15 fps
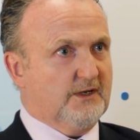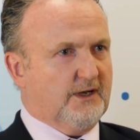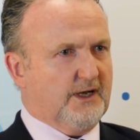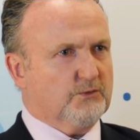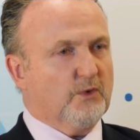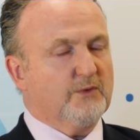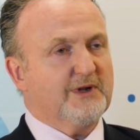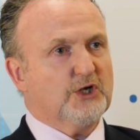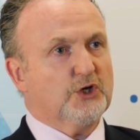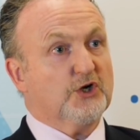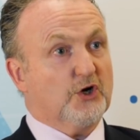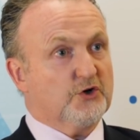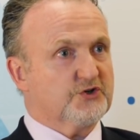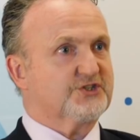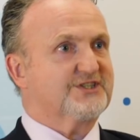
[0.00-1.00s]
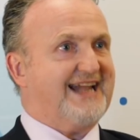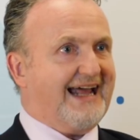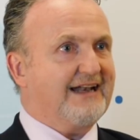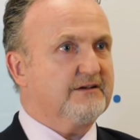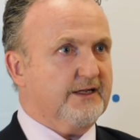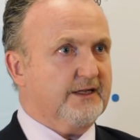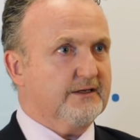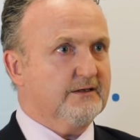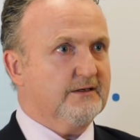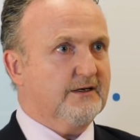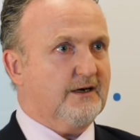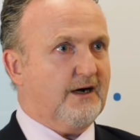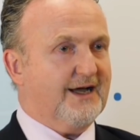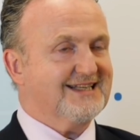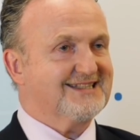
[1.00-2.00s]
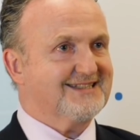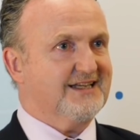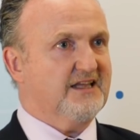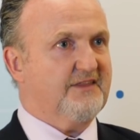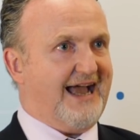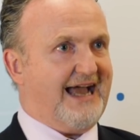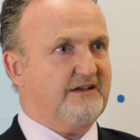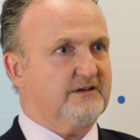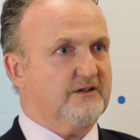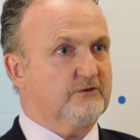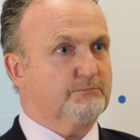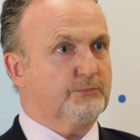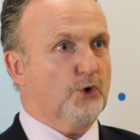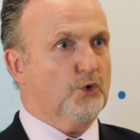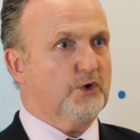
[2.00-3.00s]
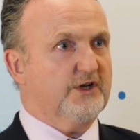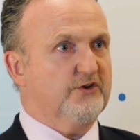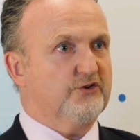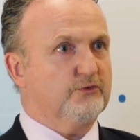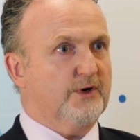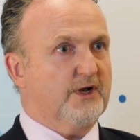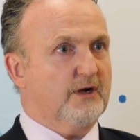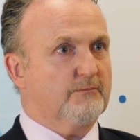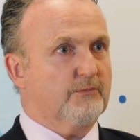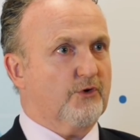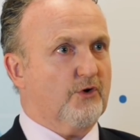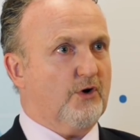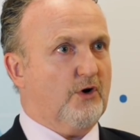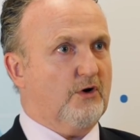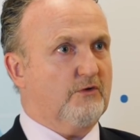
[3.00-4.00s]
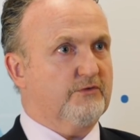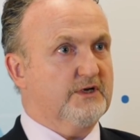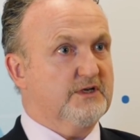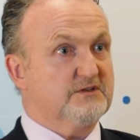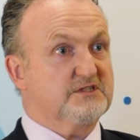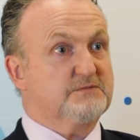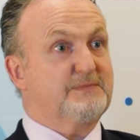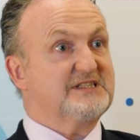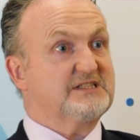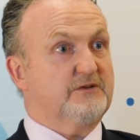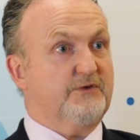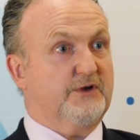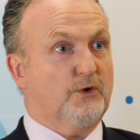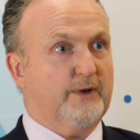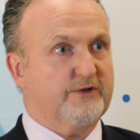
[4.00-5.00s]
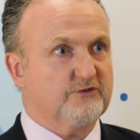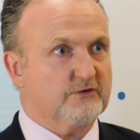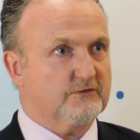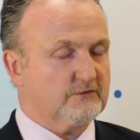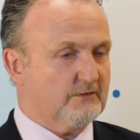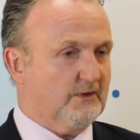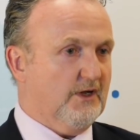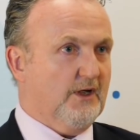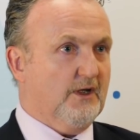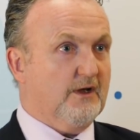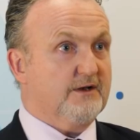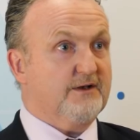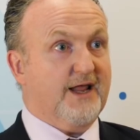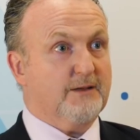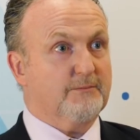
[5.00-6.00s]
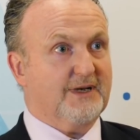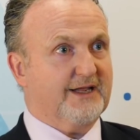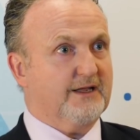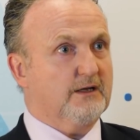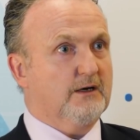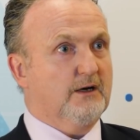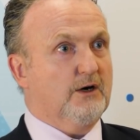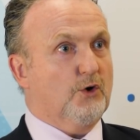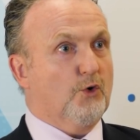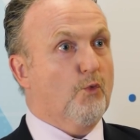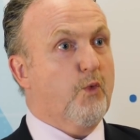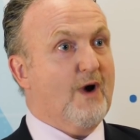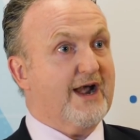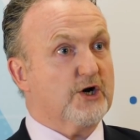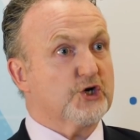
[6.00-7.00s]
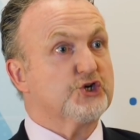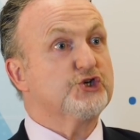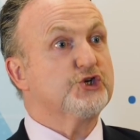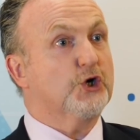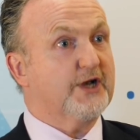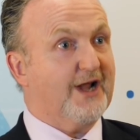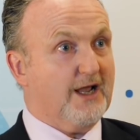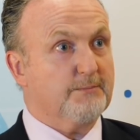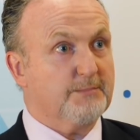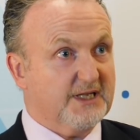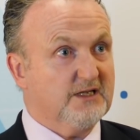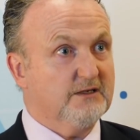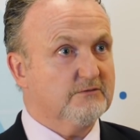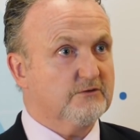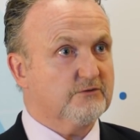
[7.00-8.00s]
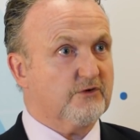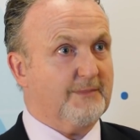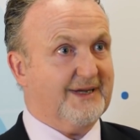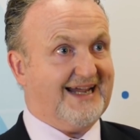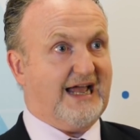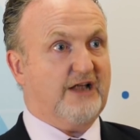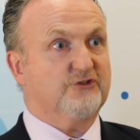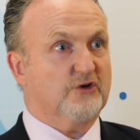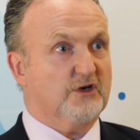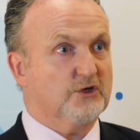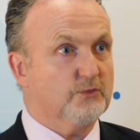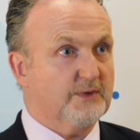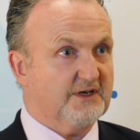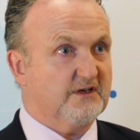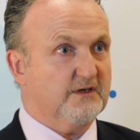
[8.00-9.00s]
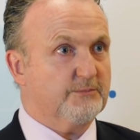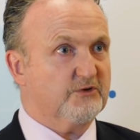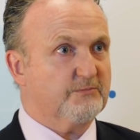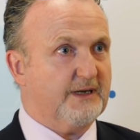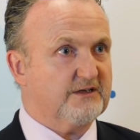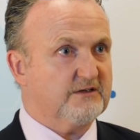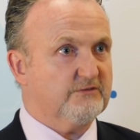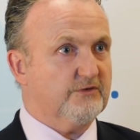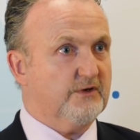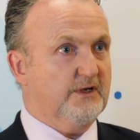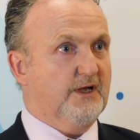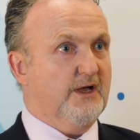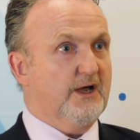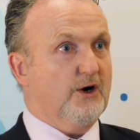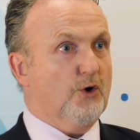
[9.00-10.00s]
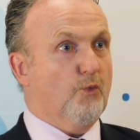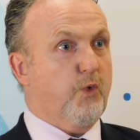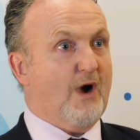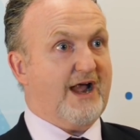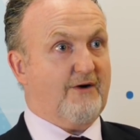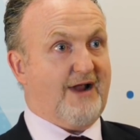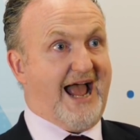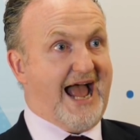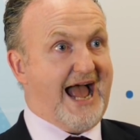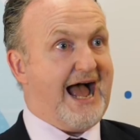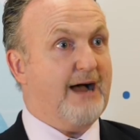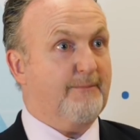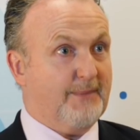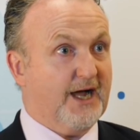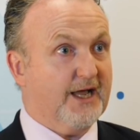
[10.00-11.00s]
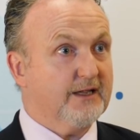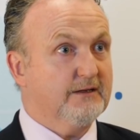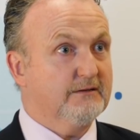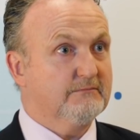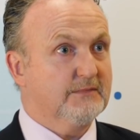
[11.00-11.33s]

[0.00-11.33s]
And when we look at understanding, I see that as broken into a number of specific questions. Namely, where should I be from a cash and liquidity perspective? Where am I?